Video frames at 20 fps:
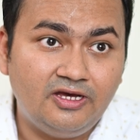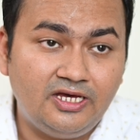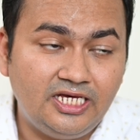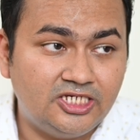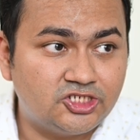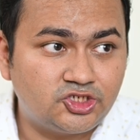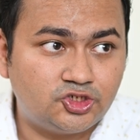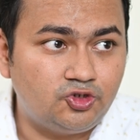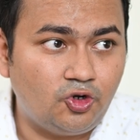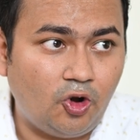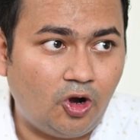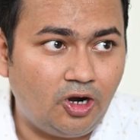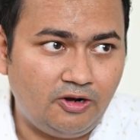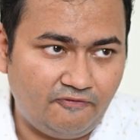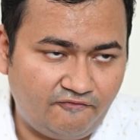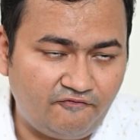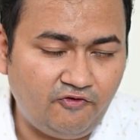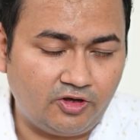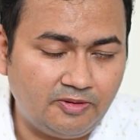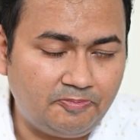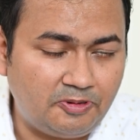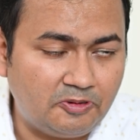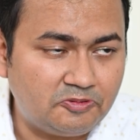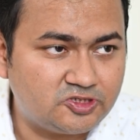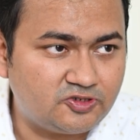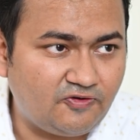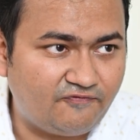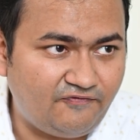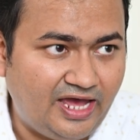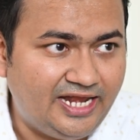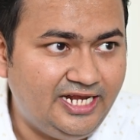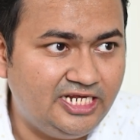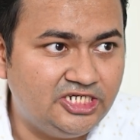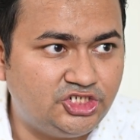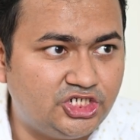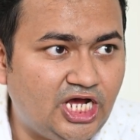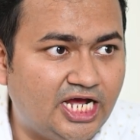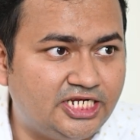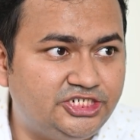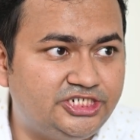is not, for the purpose of
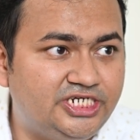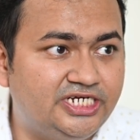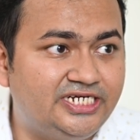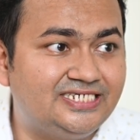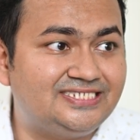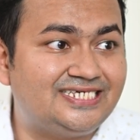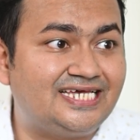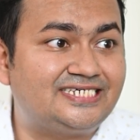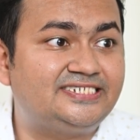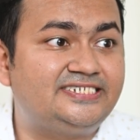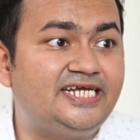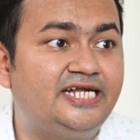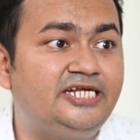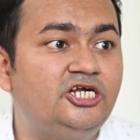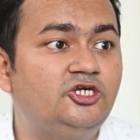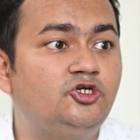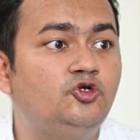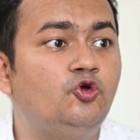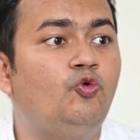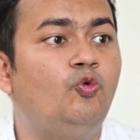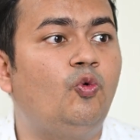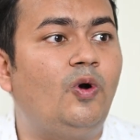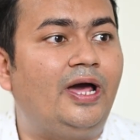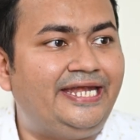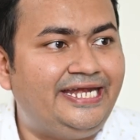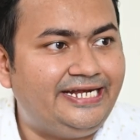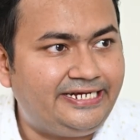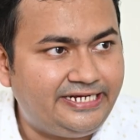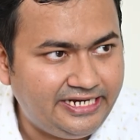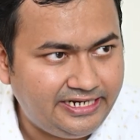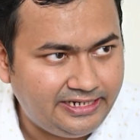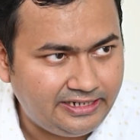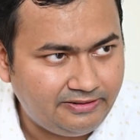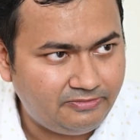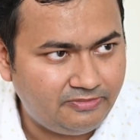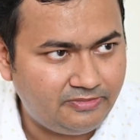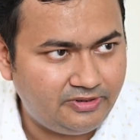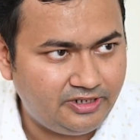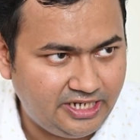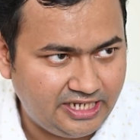filing charge sheet, is extended to 180
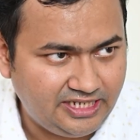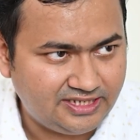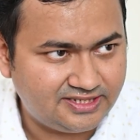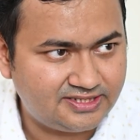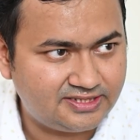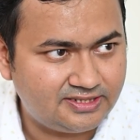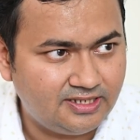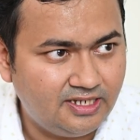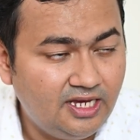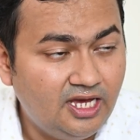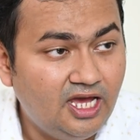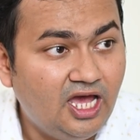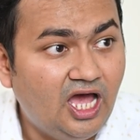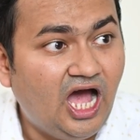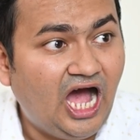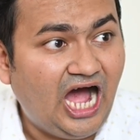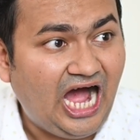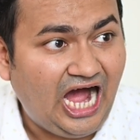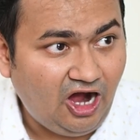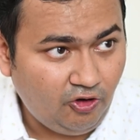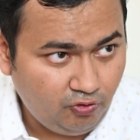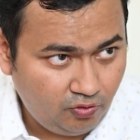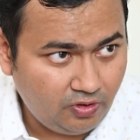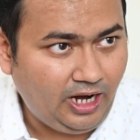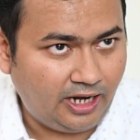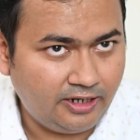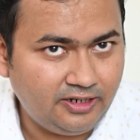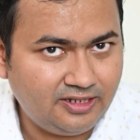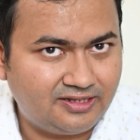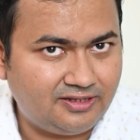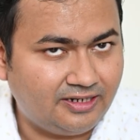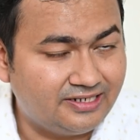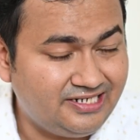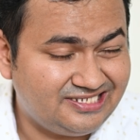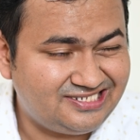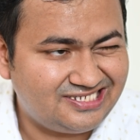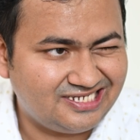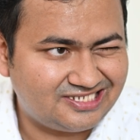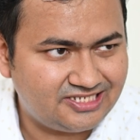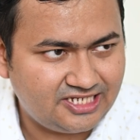days. How? Under
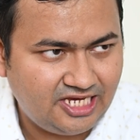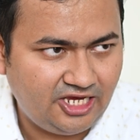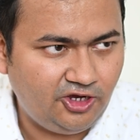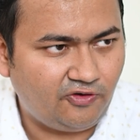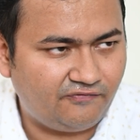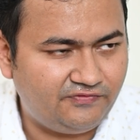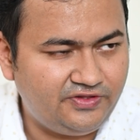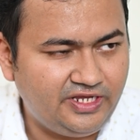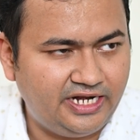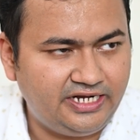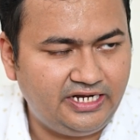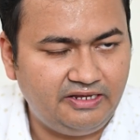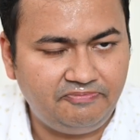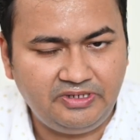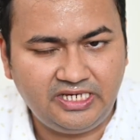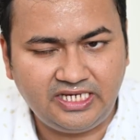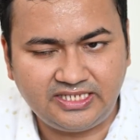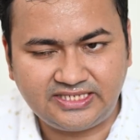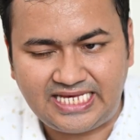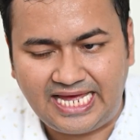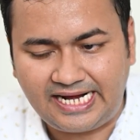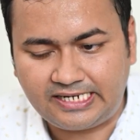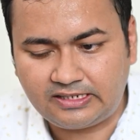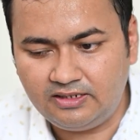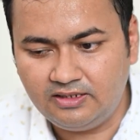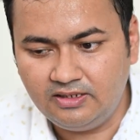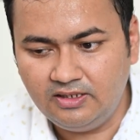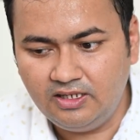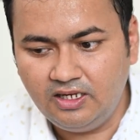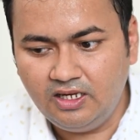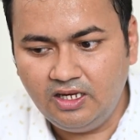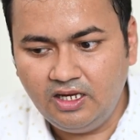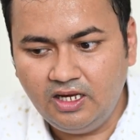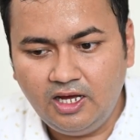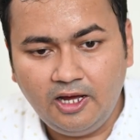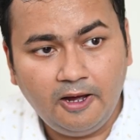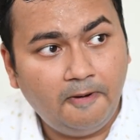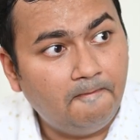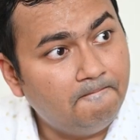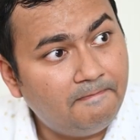36A of the NDPS Act.
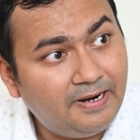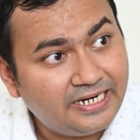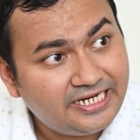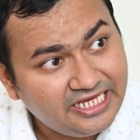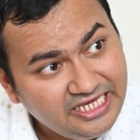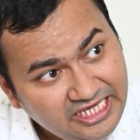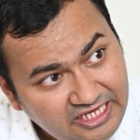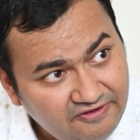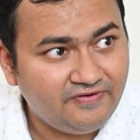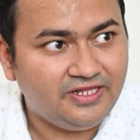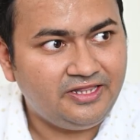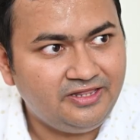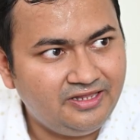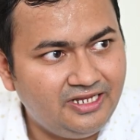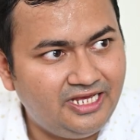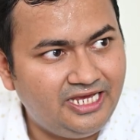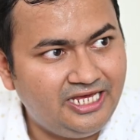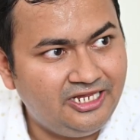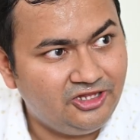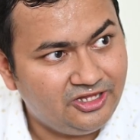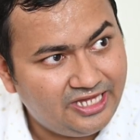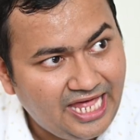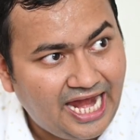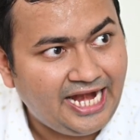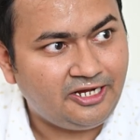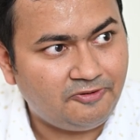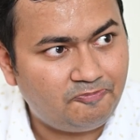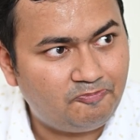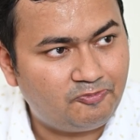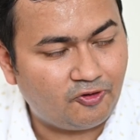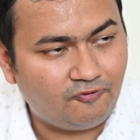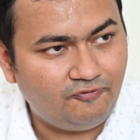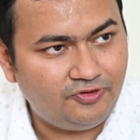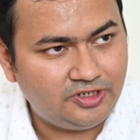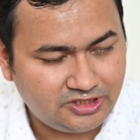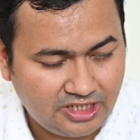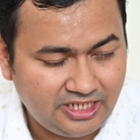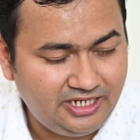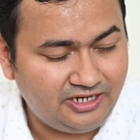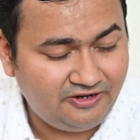But even in that
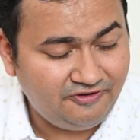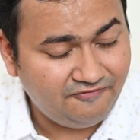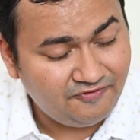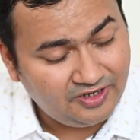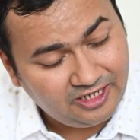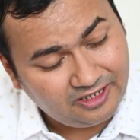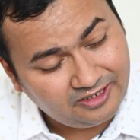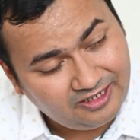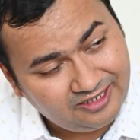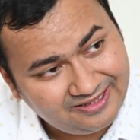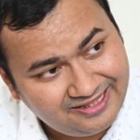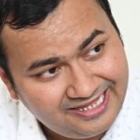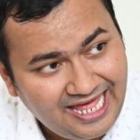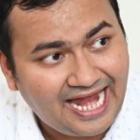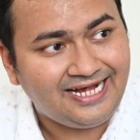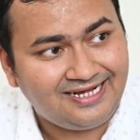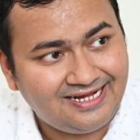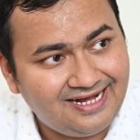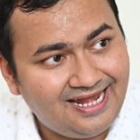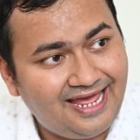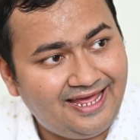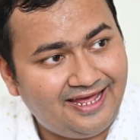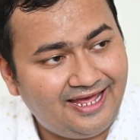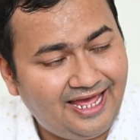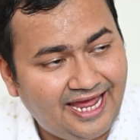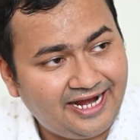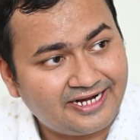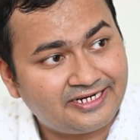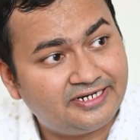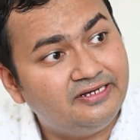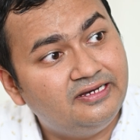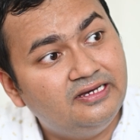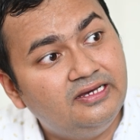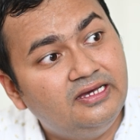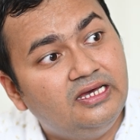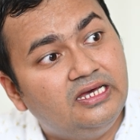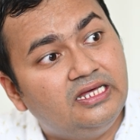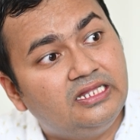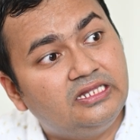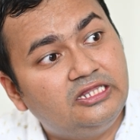provision, even under that act,
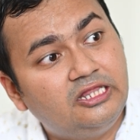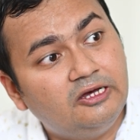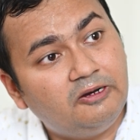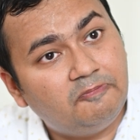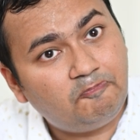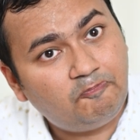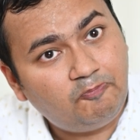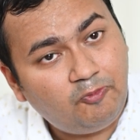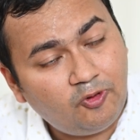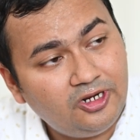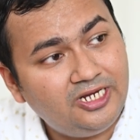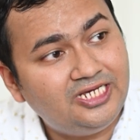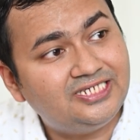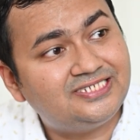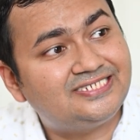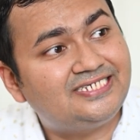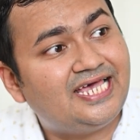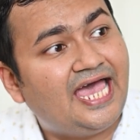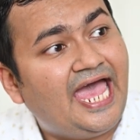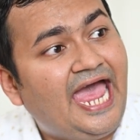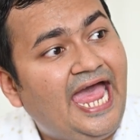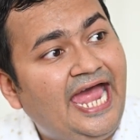the police